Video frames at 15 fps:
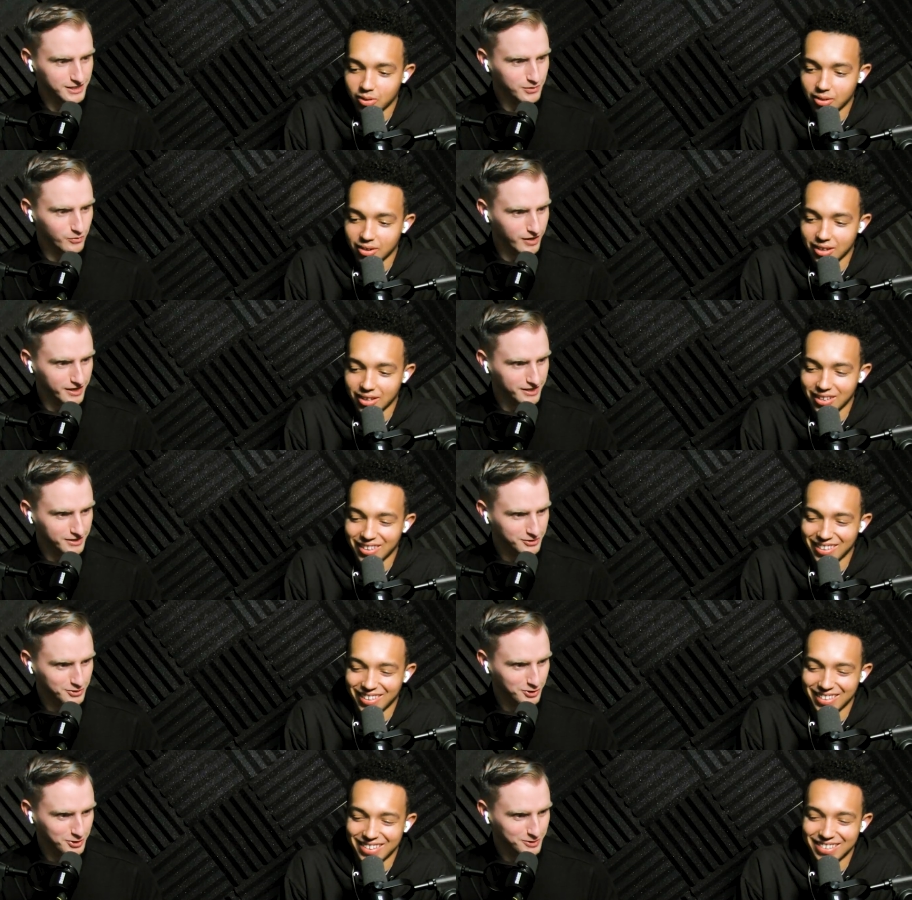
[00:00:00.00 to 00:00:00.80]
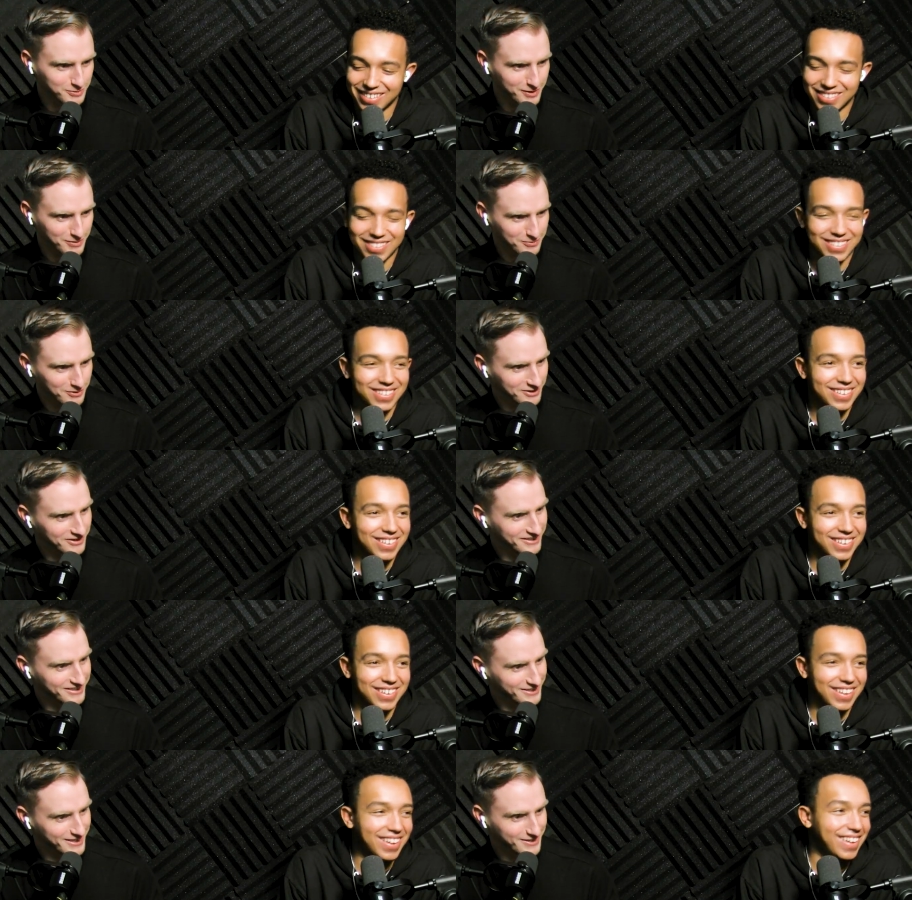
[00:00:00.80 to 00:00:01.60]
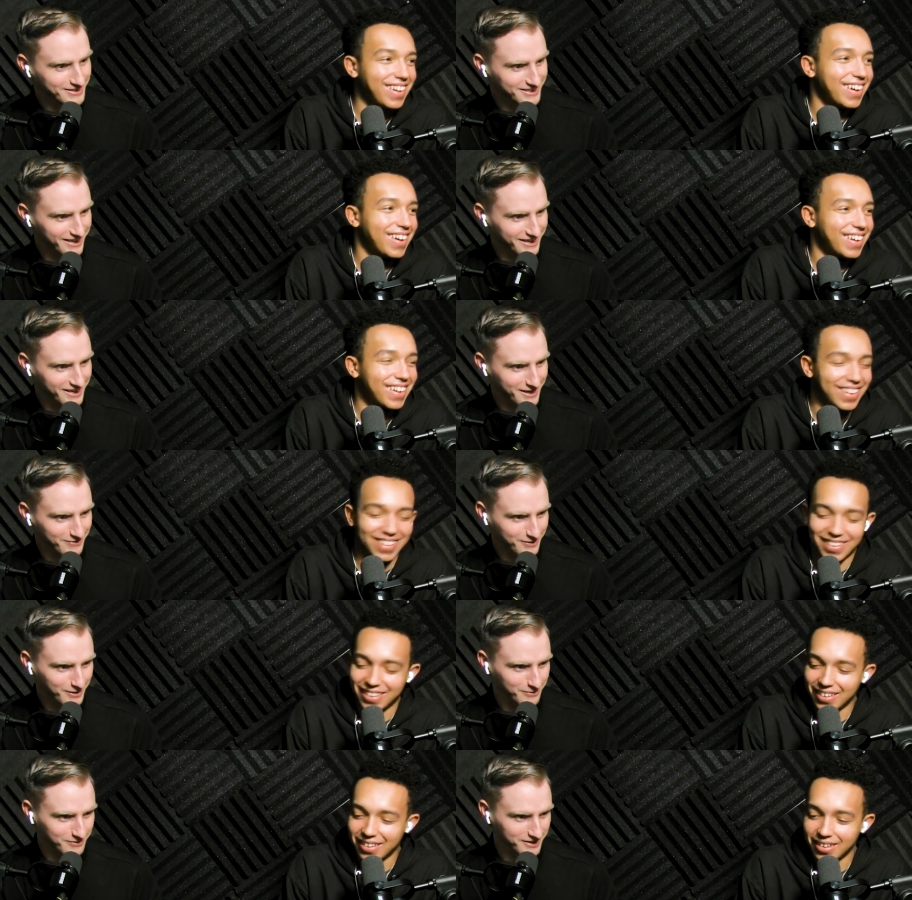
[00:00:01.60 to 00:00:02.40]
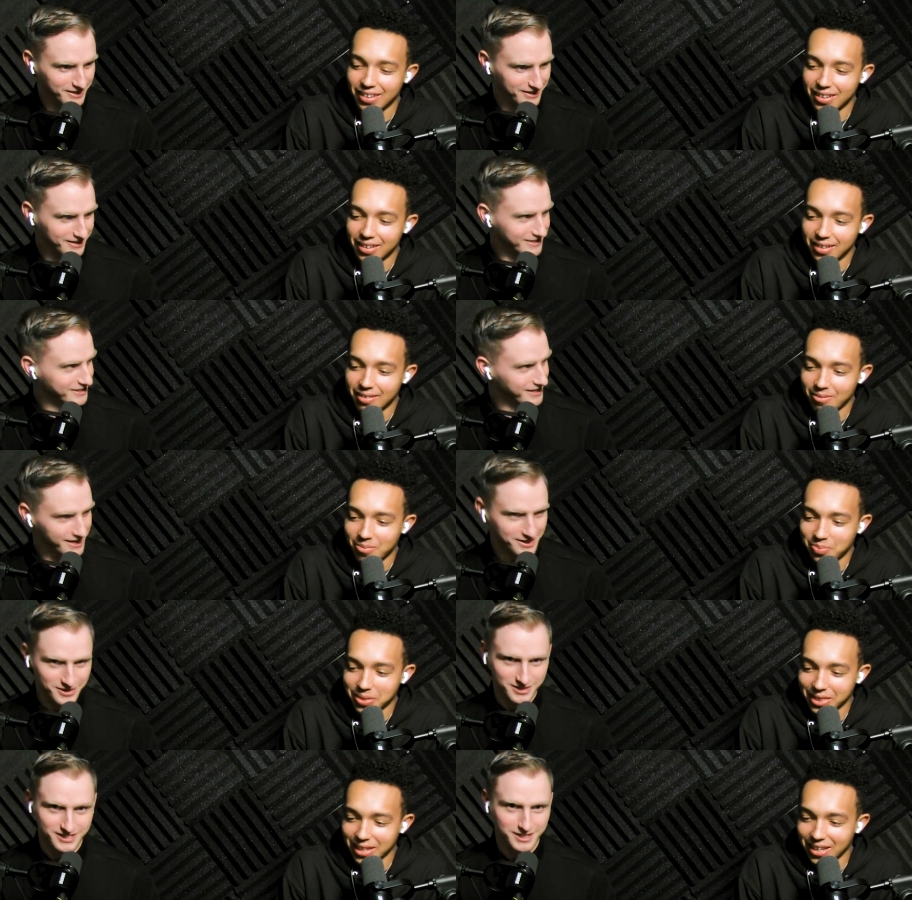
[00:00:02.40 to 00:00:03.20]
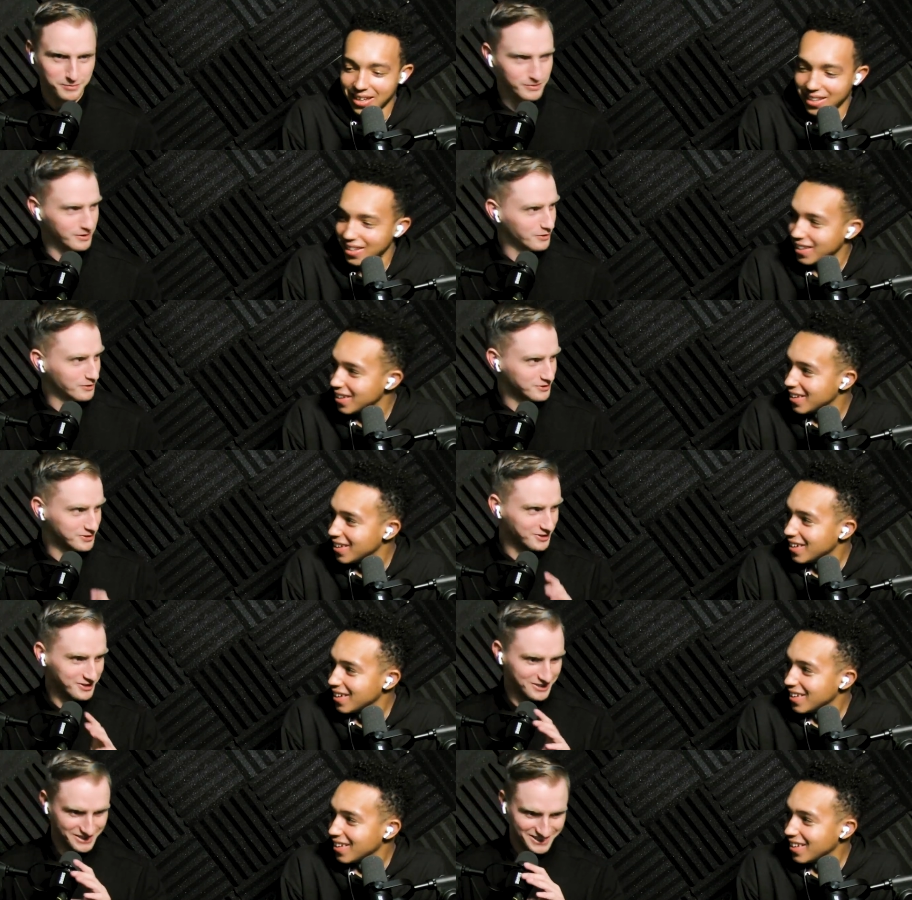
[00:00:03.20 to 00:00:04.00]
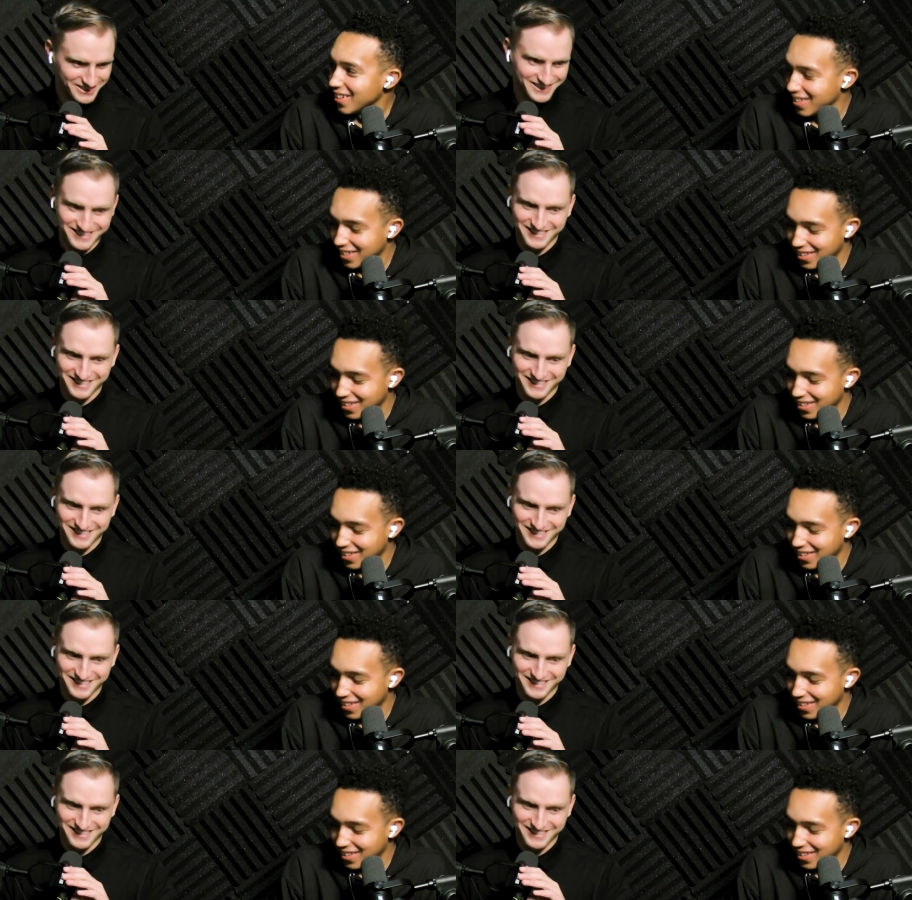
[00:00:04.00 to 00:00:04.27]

Speaker 1: White Church People." dot FLV. I just skipped the whole church, and it's